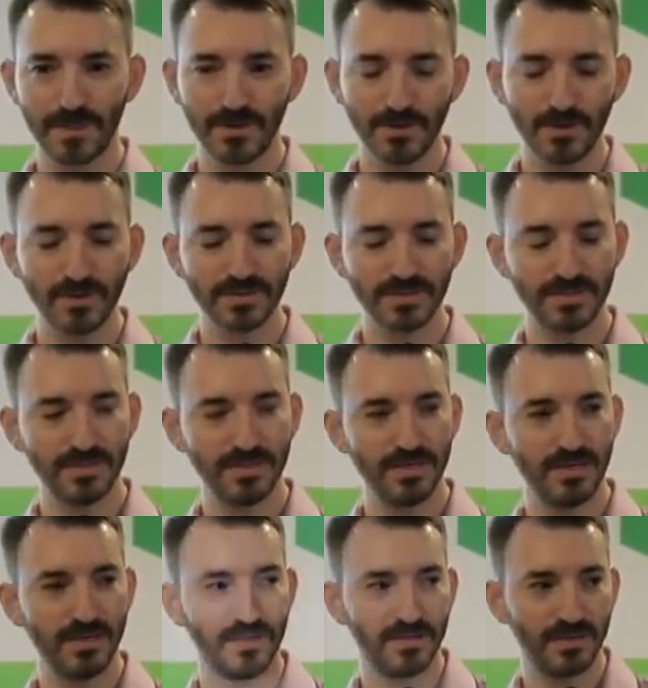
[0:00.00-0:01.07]
you don't
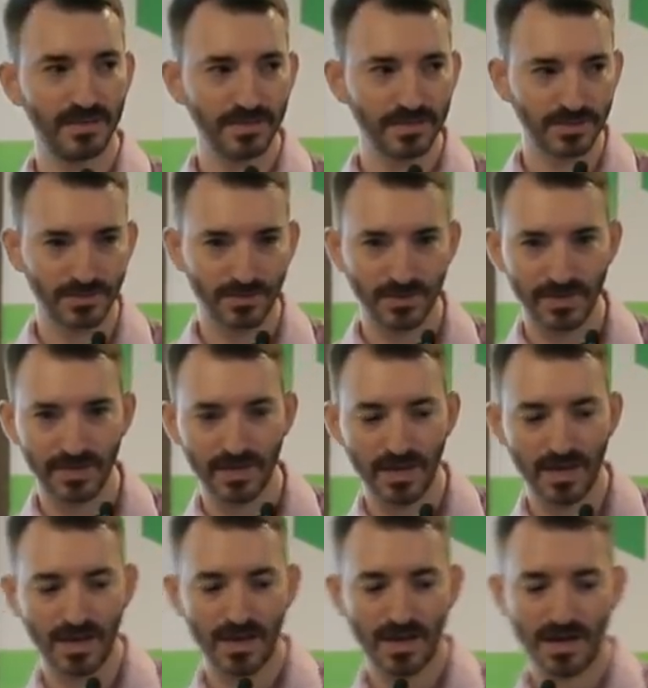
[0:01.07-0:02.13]
see the history
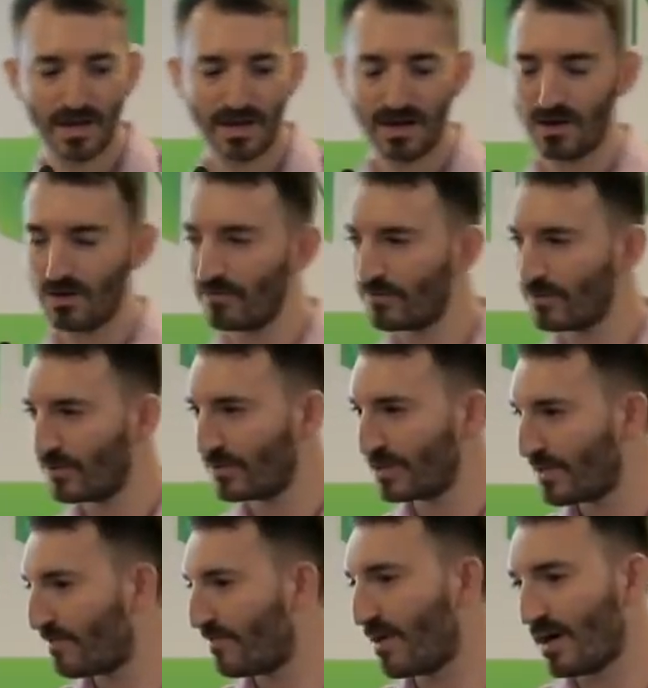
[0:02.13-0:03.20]
of your
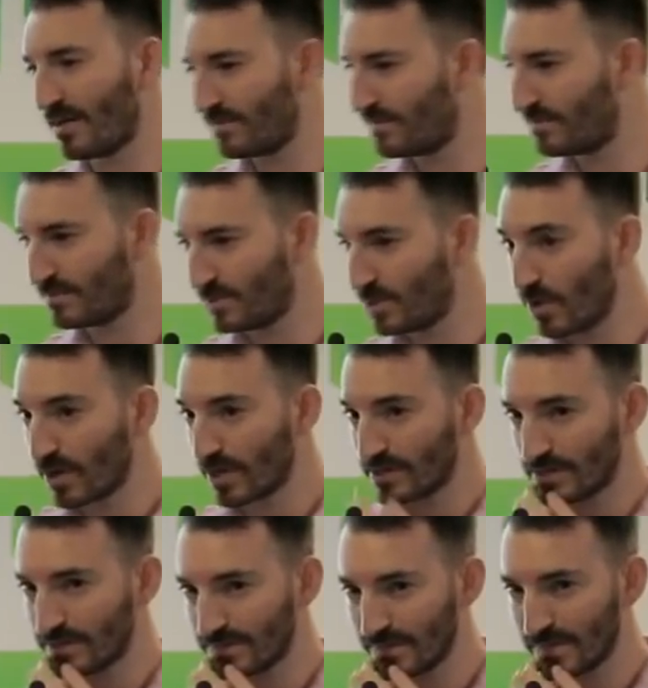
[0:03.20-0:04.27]
NEP5
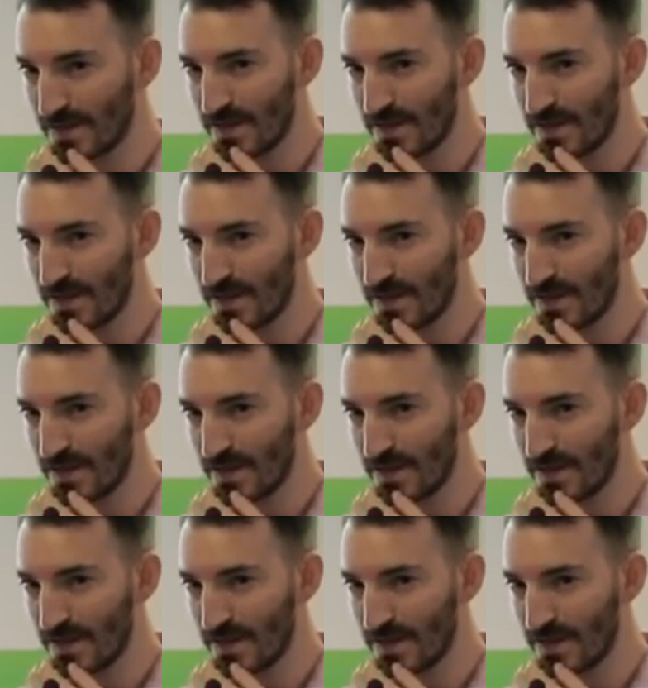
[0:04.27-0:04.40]
tokens.